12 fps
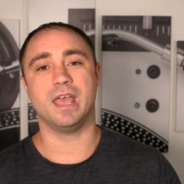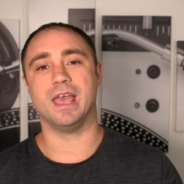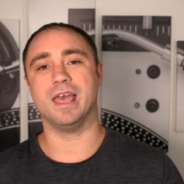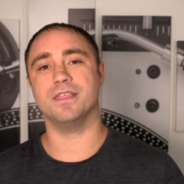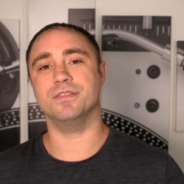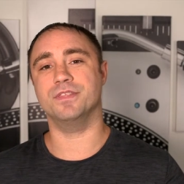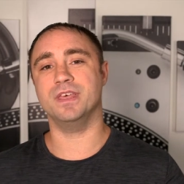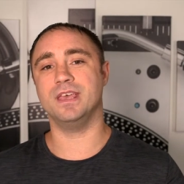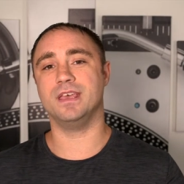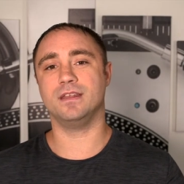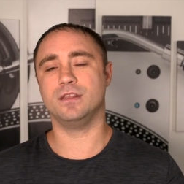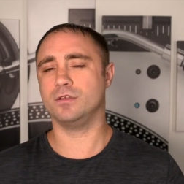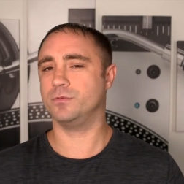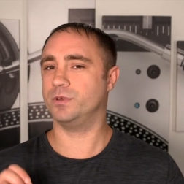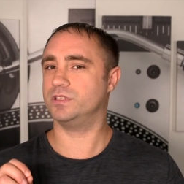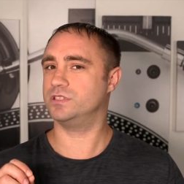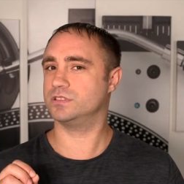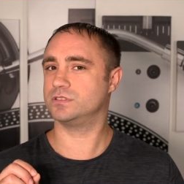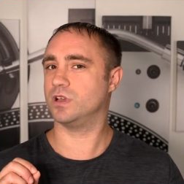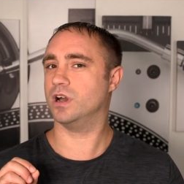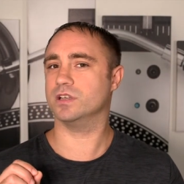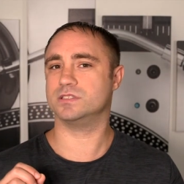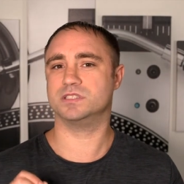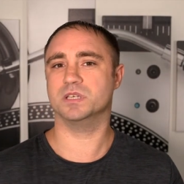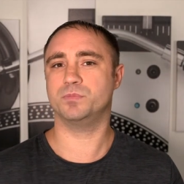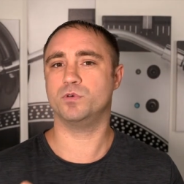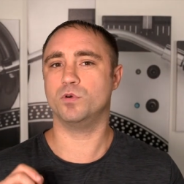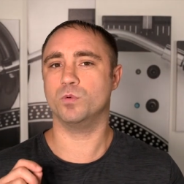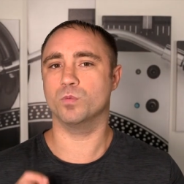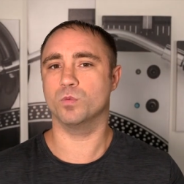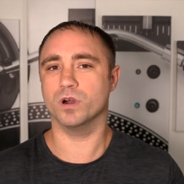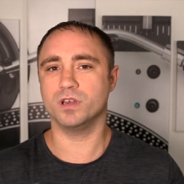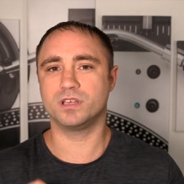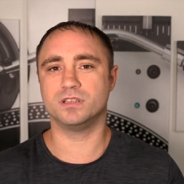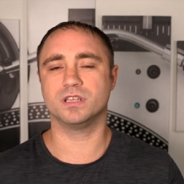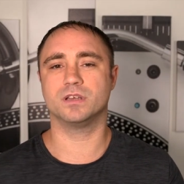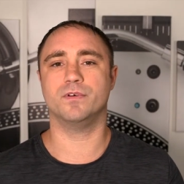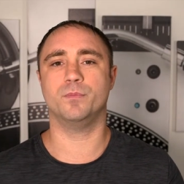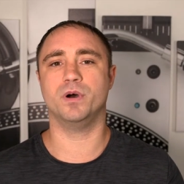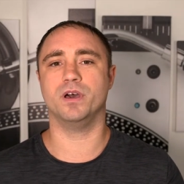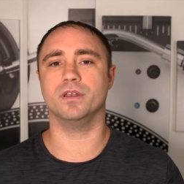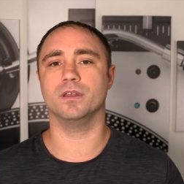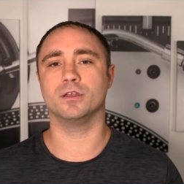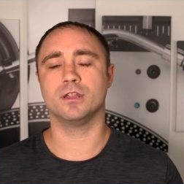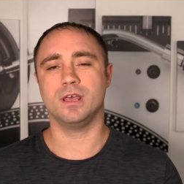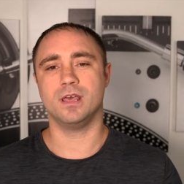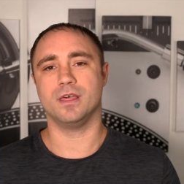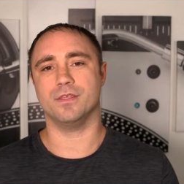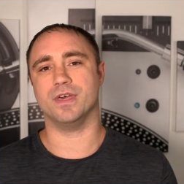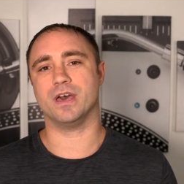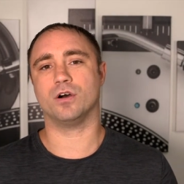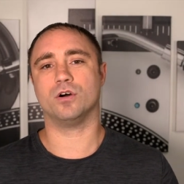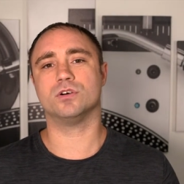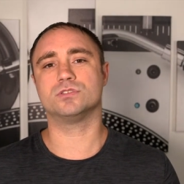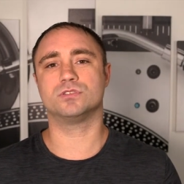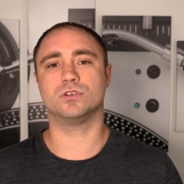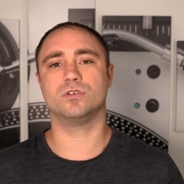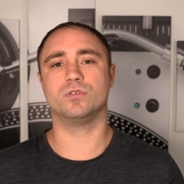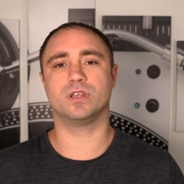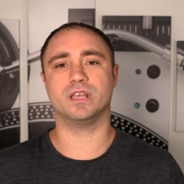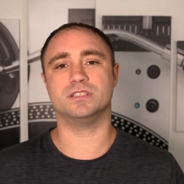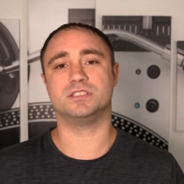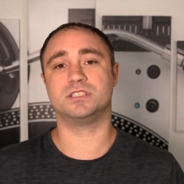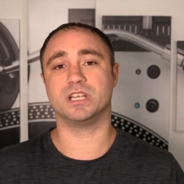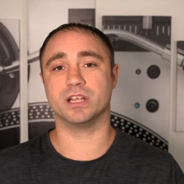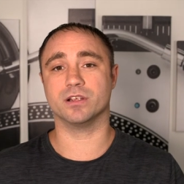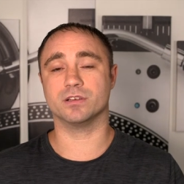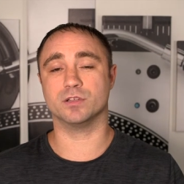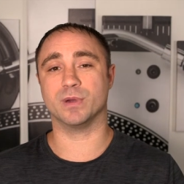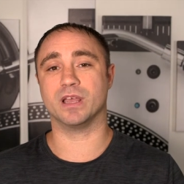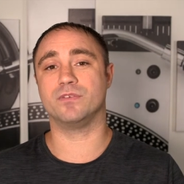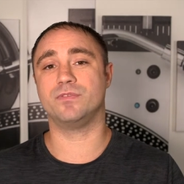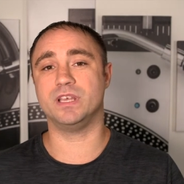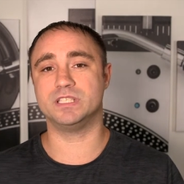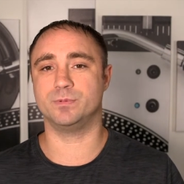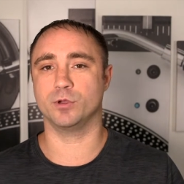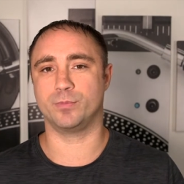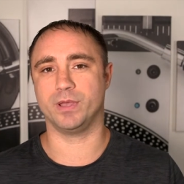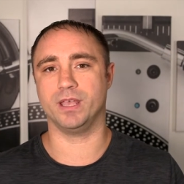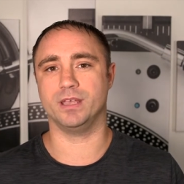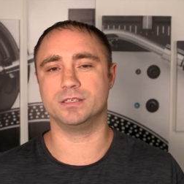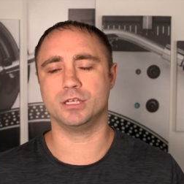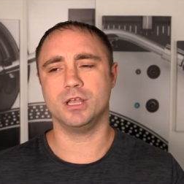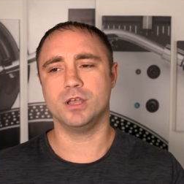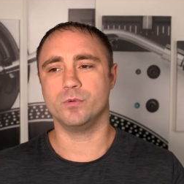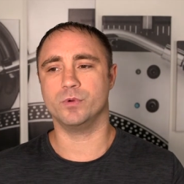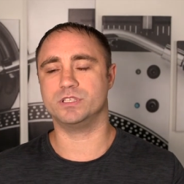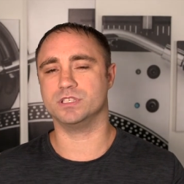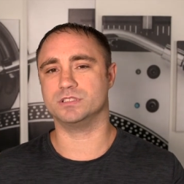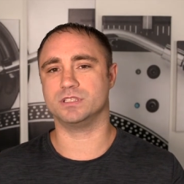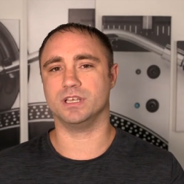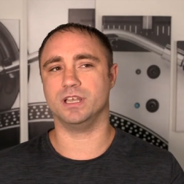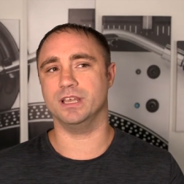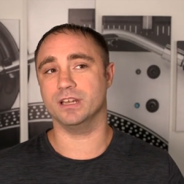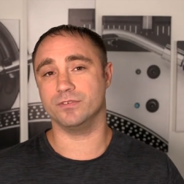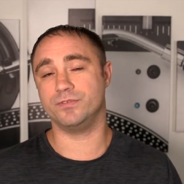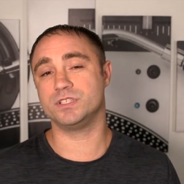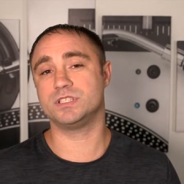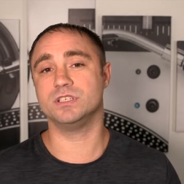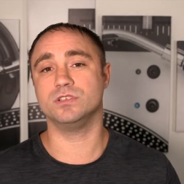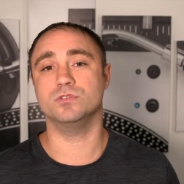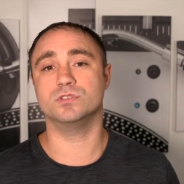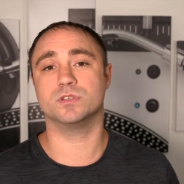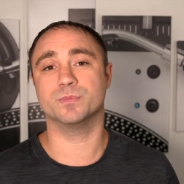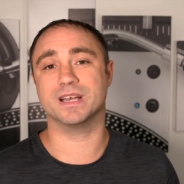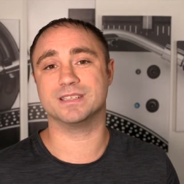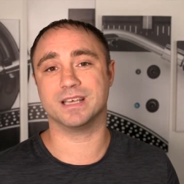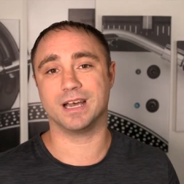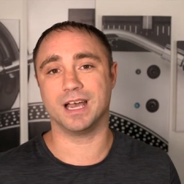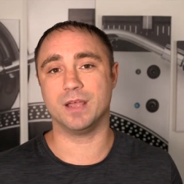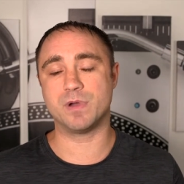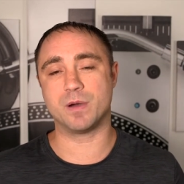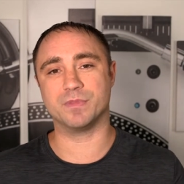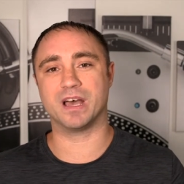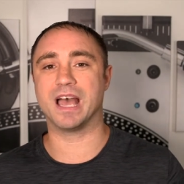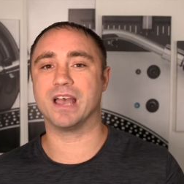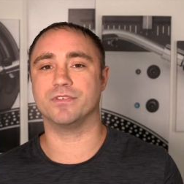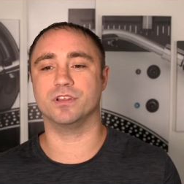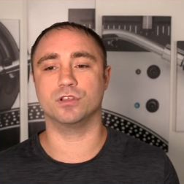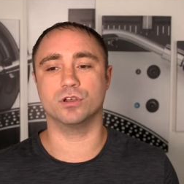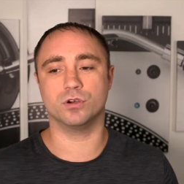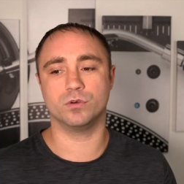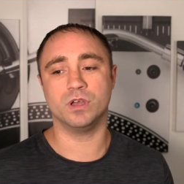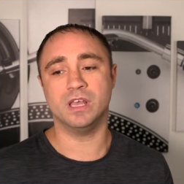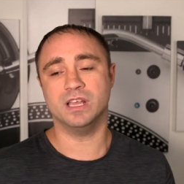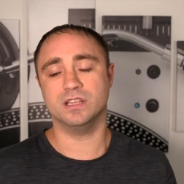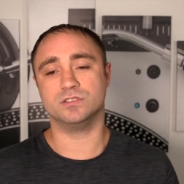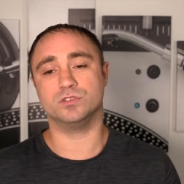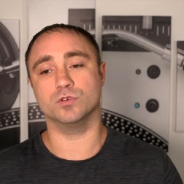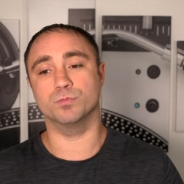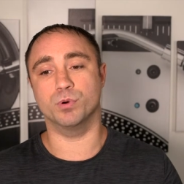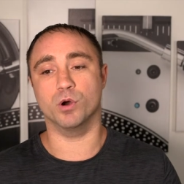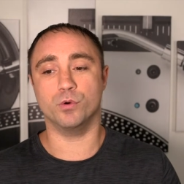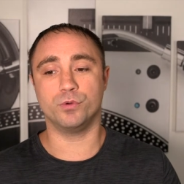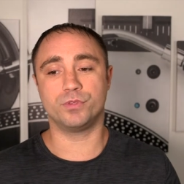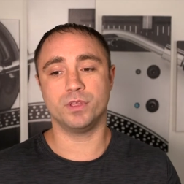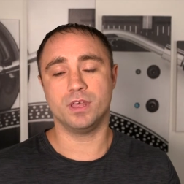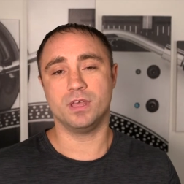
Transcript: and then with just a simple one click of a button that also gets shared to my Facebook page, which is an efficient use of my time. I'm not having to go to both